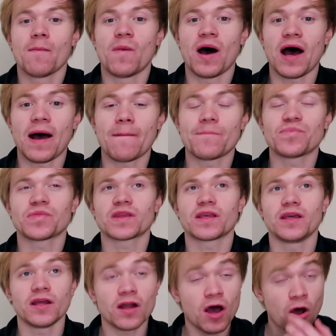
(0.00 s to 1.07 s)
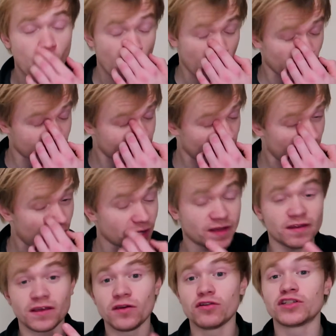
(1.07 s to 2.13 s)
But you know, a
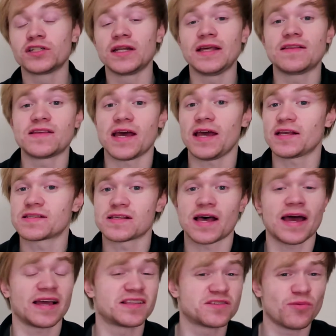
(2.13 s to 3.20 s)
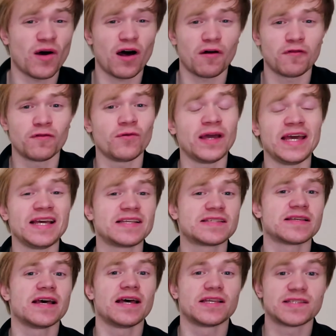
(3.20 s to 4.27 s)
cut usually takes like 12 weeks,